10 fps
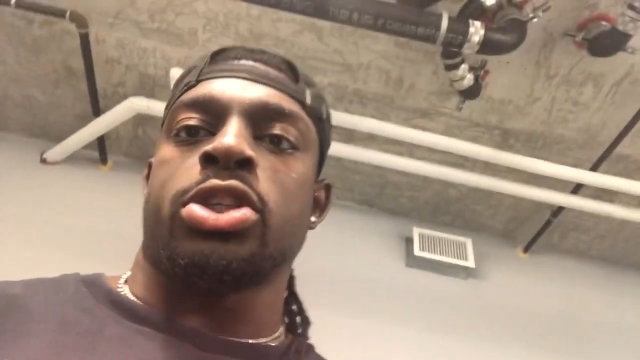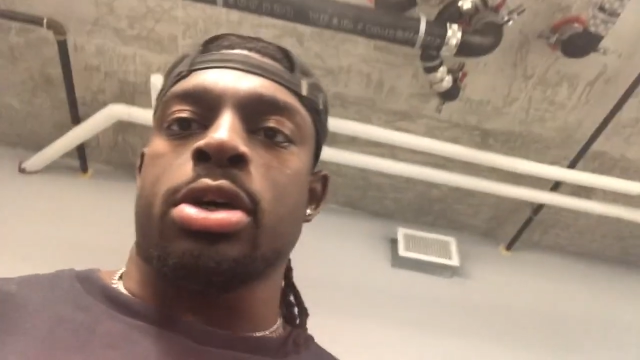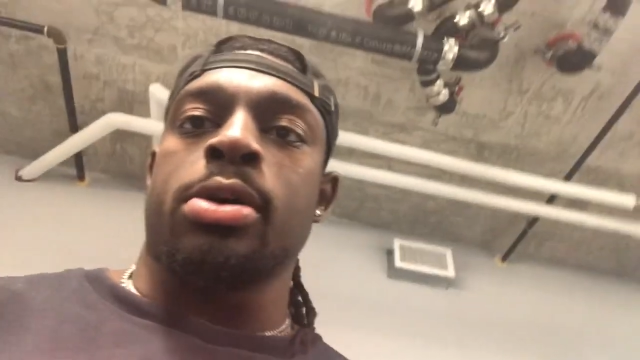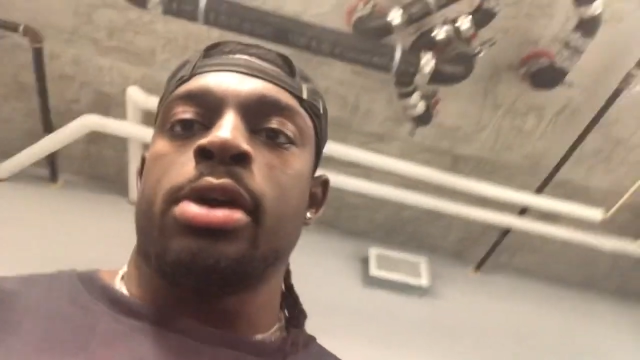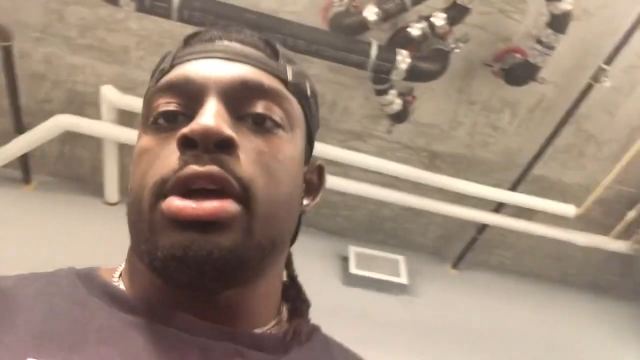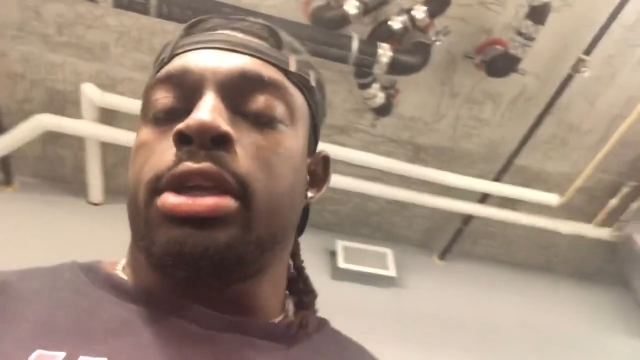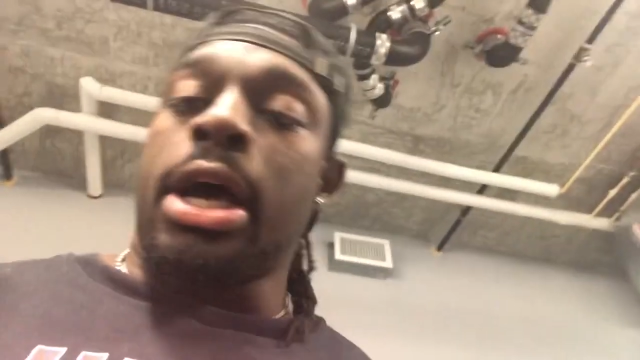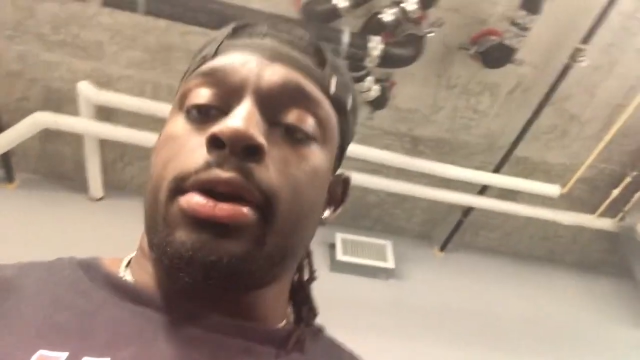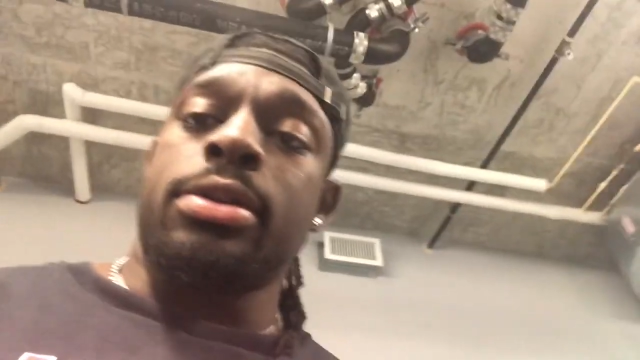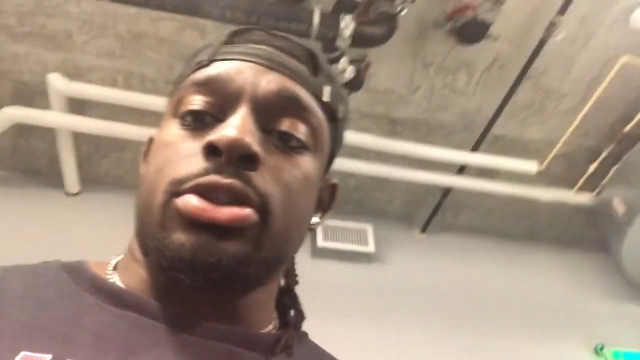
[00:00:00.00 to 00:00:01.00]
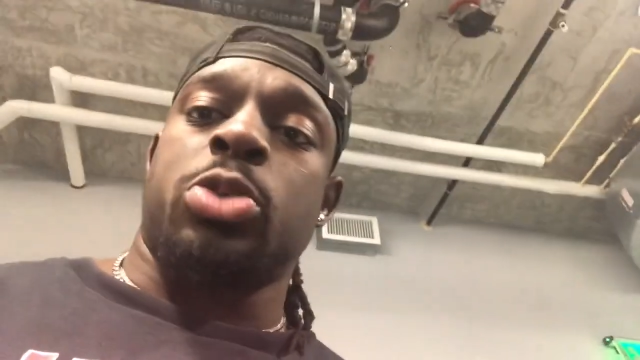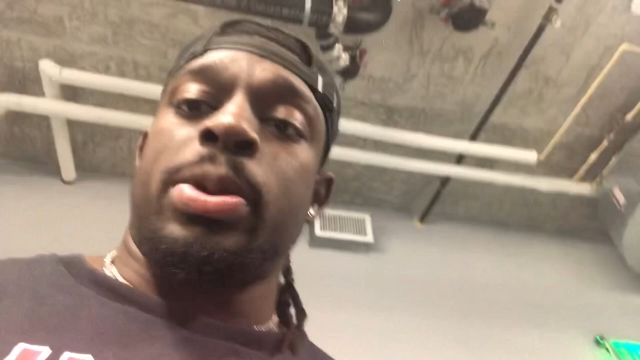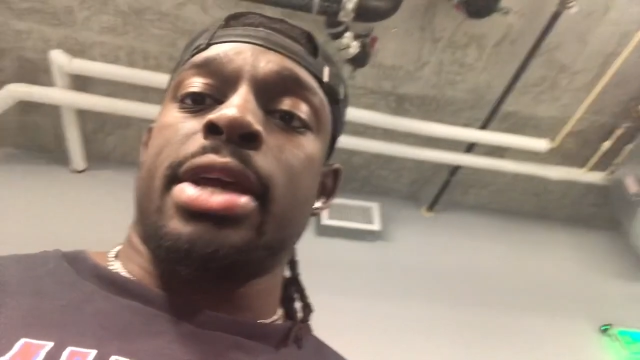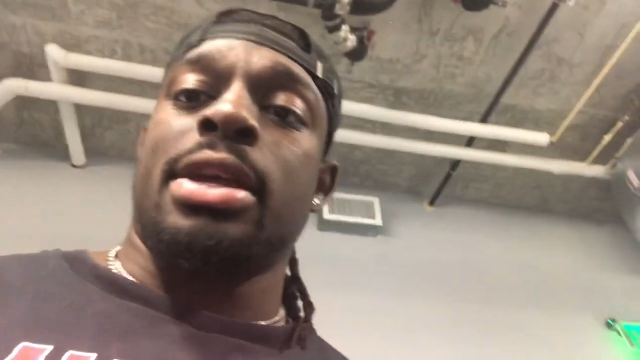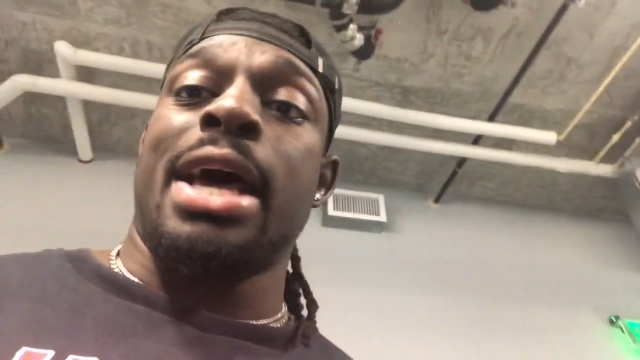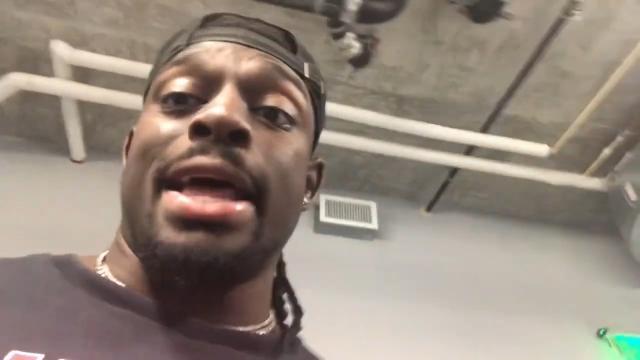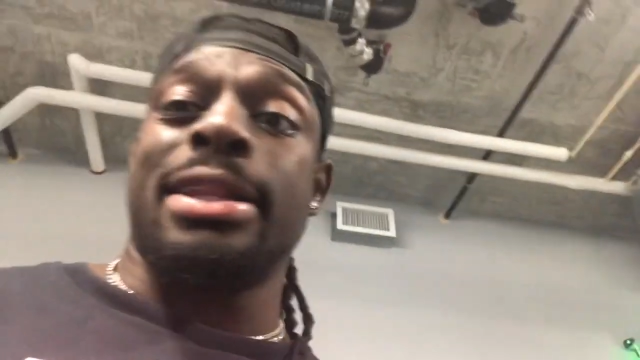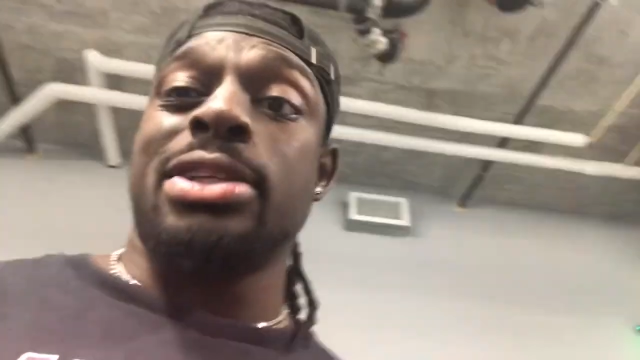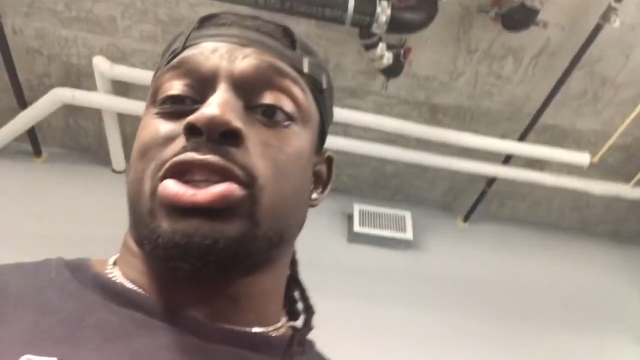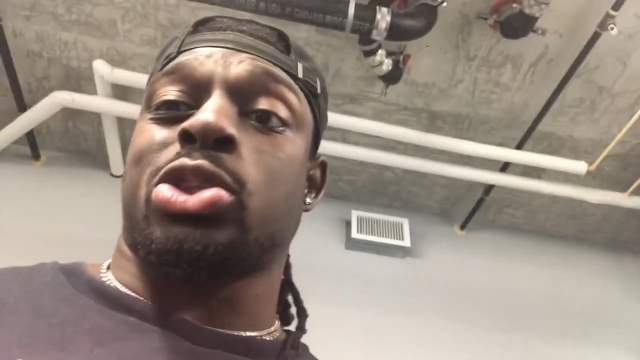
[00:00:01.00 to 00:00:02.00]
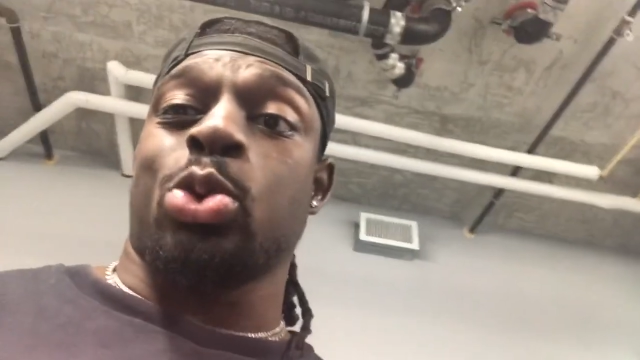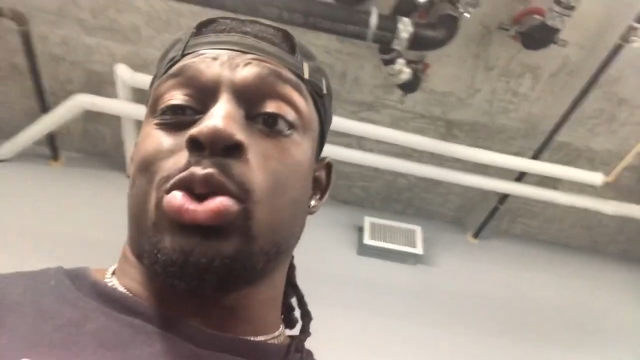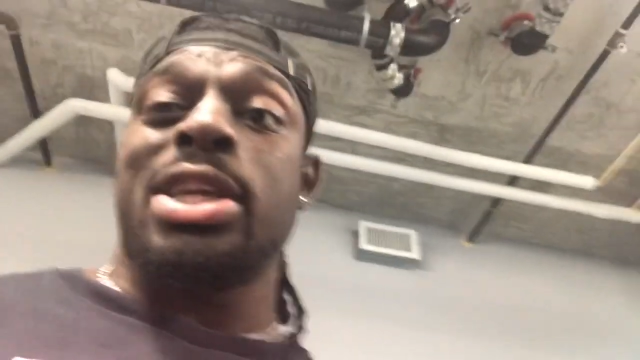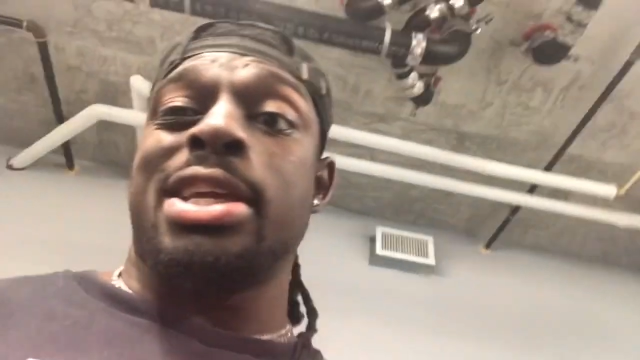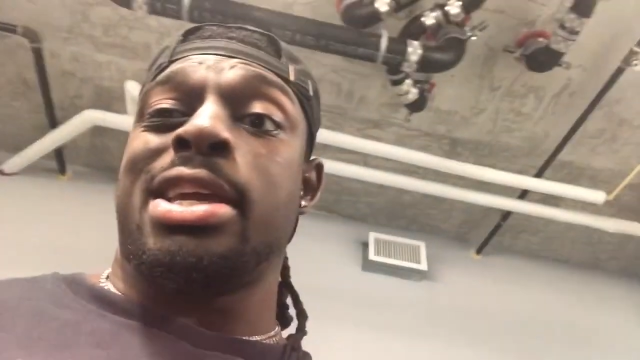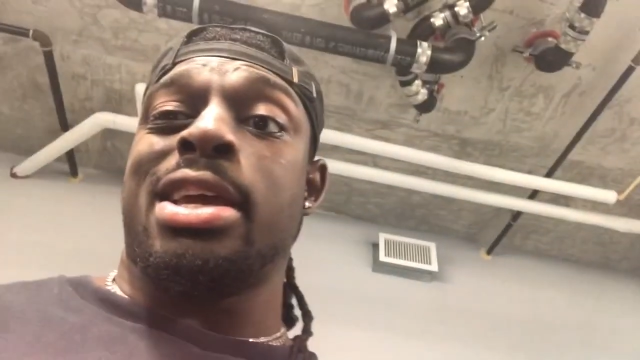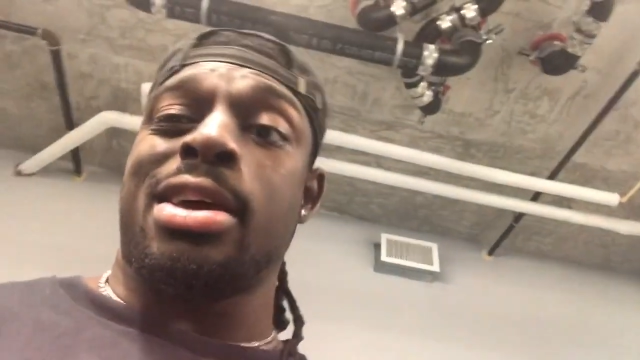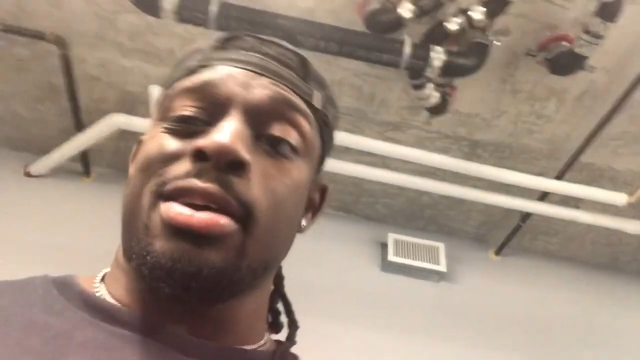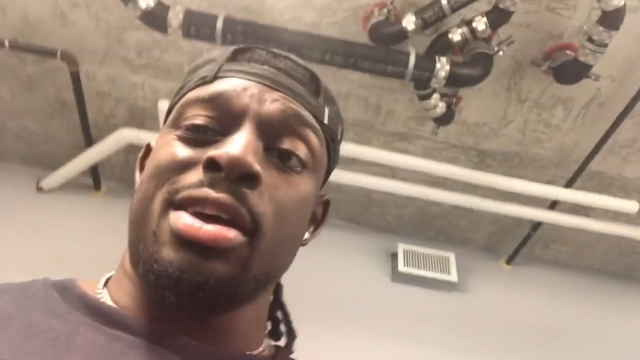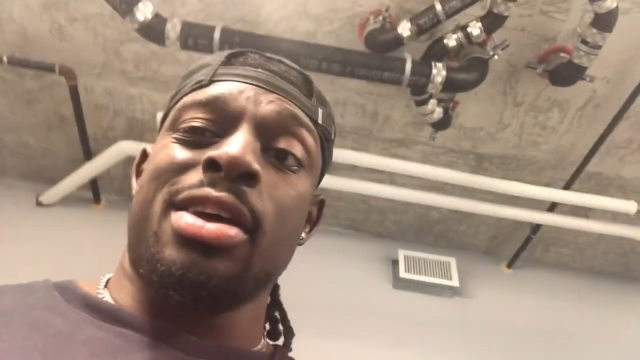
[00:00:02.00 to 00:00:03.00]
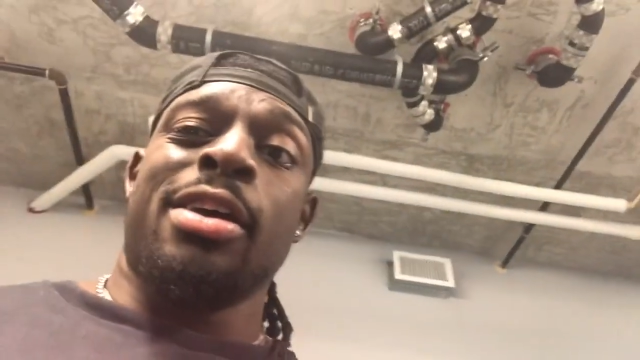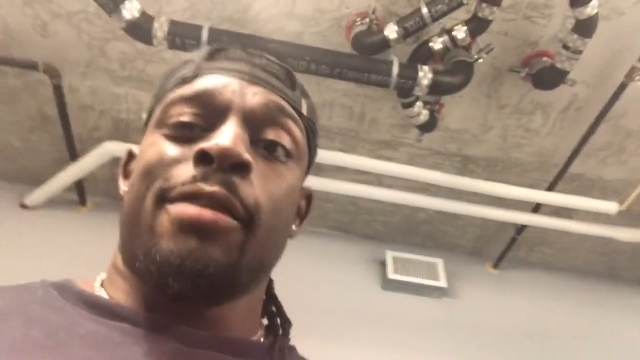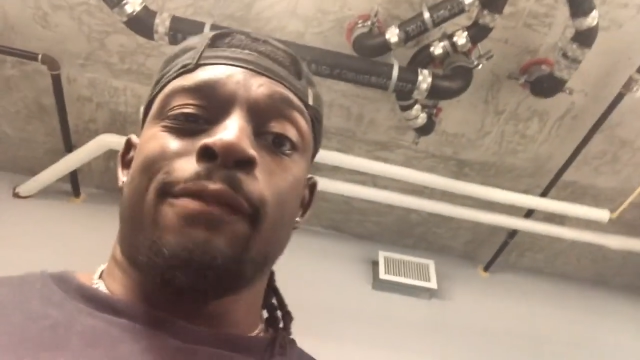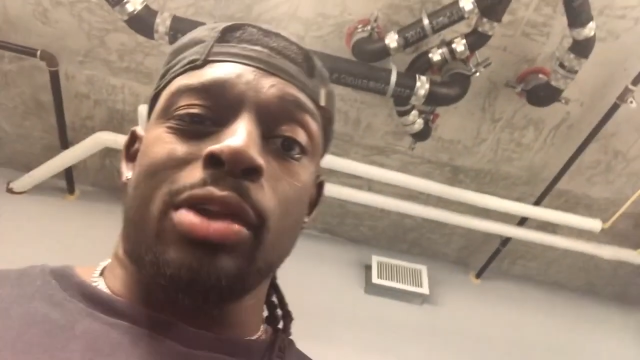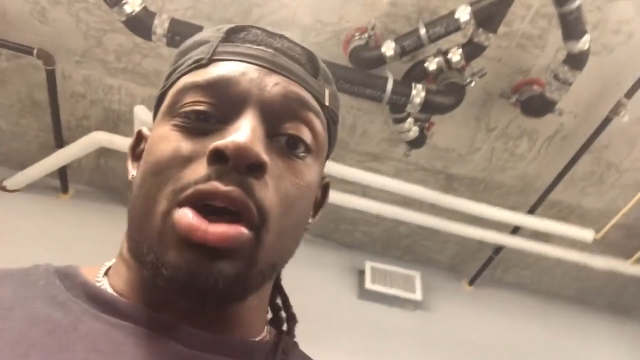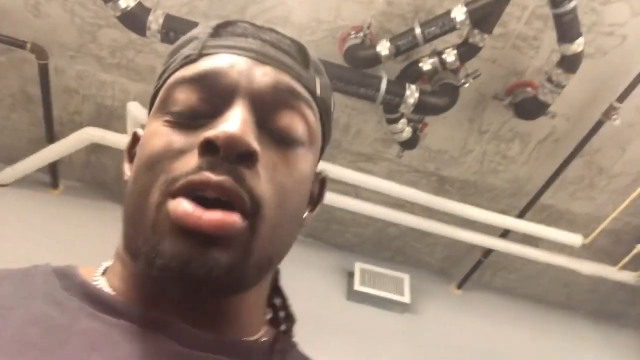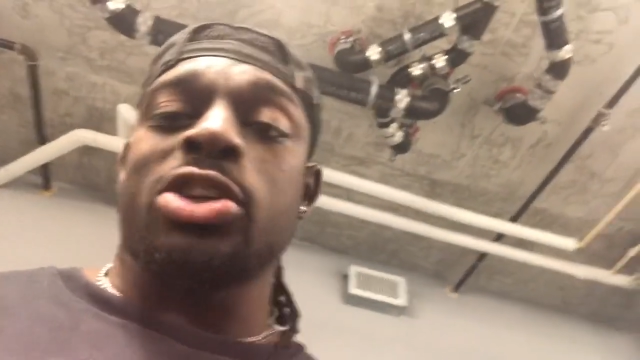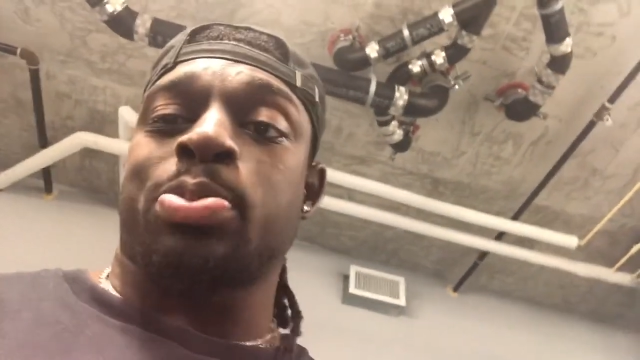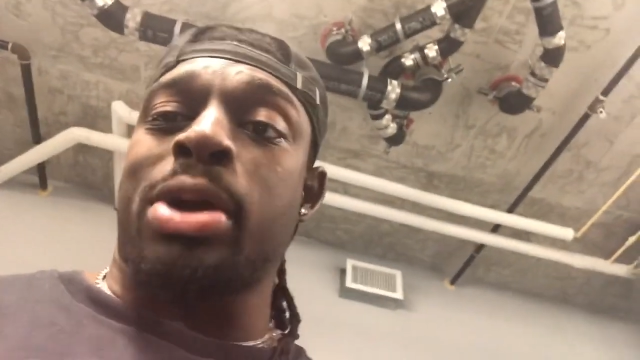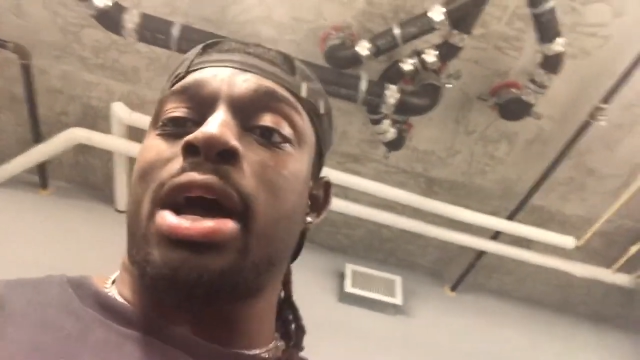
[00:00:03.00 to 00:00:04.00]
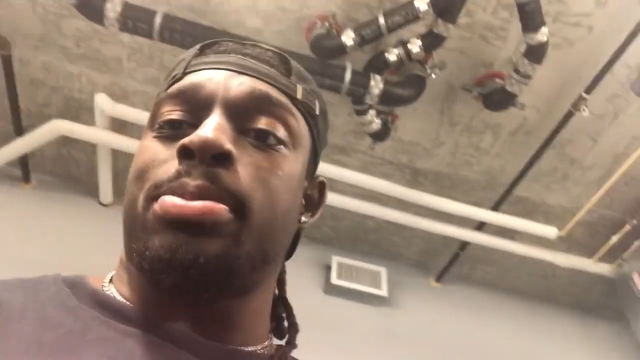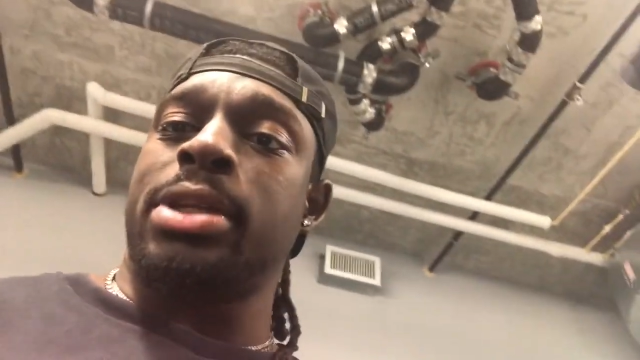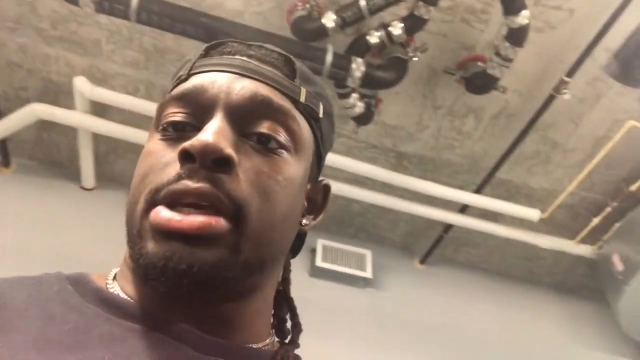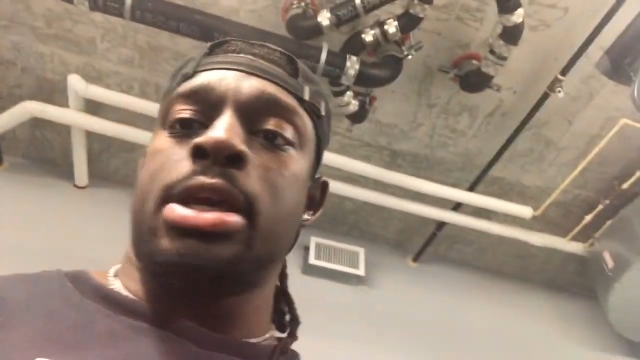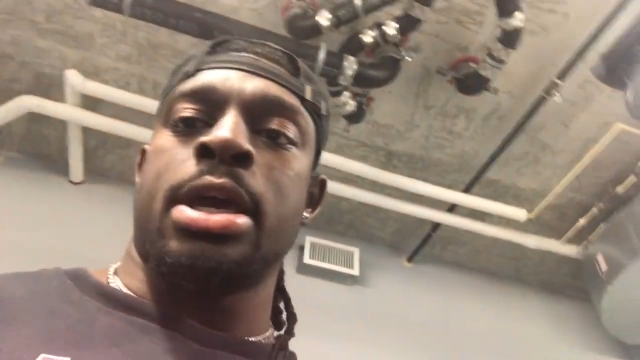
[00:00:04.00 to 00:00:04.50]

So y'all gonna expect at least three vlogs probably.